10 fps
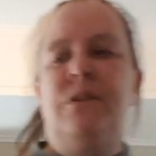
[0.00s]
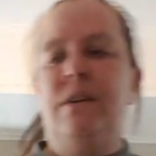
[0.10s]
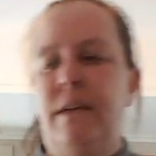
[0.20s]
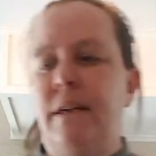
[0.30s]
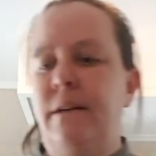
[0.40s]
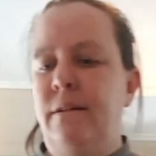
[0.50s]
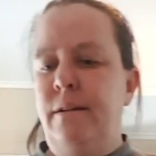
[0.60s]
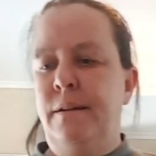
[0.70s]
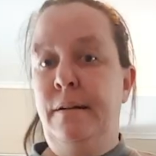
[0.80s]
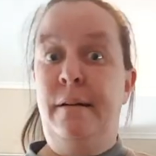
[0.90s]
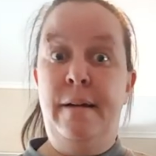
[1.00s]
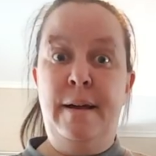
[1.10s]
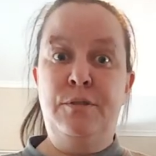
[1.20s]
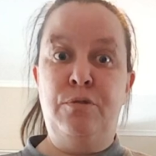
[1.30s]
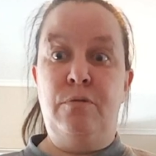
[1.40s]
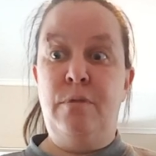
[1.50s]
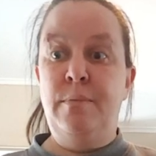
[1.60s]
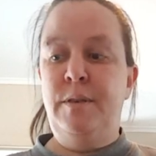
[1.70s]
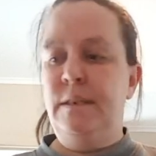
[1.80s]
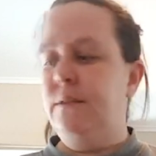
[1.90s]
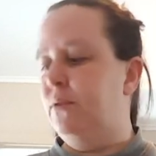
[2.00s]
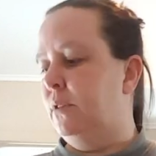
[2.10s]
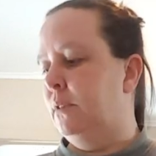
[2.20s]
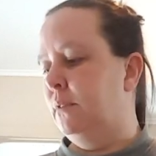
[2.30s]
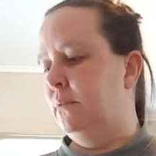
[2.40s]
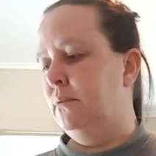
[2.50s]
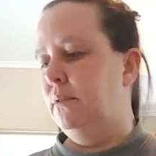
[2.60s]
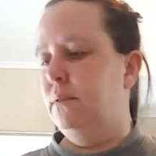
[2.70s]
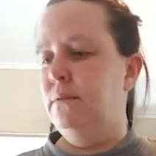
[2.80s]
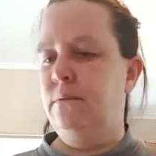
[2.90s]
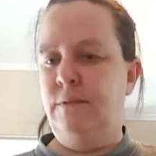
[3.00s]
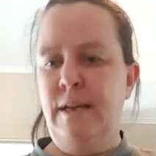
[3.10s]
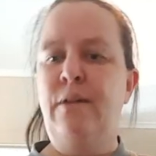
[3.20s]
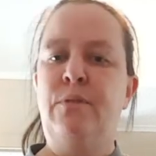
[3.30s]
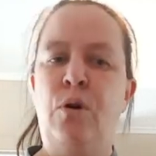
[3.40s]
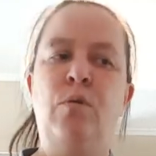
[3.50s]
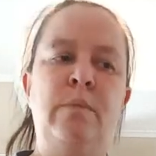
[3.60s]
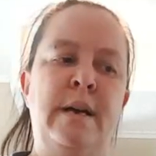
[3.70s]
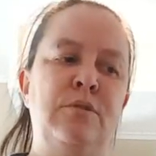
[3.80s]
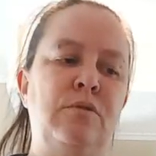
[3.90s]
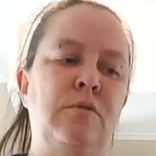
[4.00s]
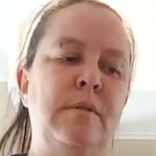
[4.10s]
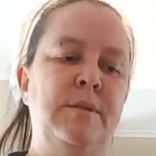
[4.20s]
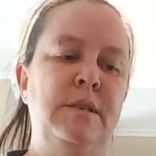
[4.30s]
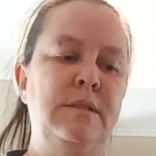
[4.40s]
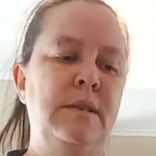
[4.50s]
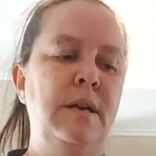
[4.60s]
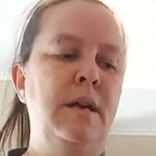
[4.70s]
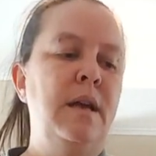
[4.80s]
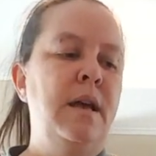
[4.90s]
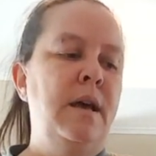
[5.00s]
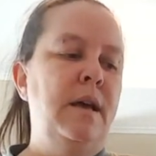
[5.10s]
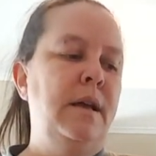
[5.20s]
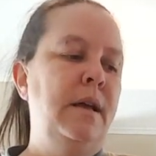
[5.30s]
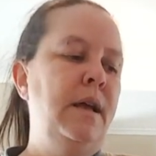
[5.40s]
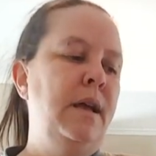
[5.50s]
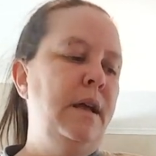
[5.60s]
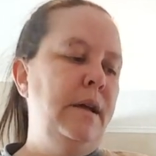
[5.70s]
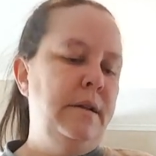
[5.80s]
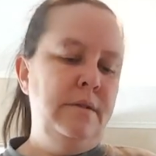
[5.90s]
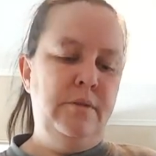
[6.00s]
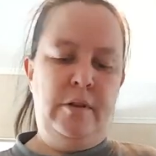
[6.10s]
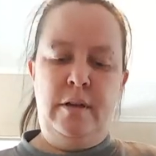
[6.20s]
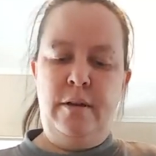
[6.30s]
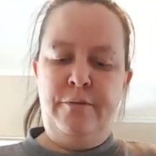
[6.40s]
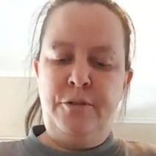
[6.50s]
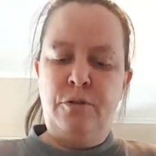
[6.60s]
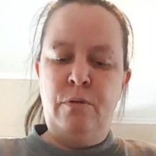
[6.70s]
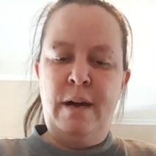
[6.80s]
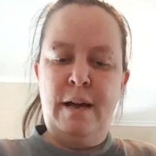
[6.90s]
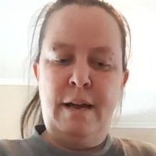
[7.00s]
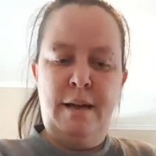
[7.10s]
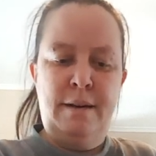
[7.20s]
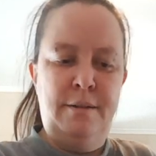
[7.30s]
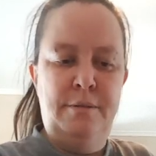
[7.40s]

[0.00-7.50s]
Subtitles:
in natural remedies, down-home natural remedies. And if you had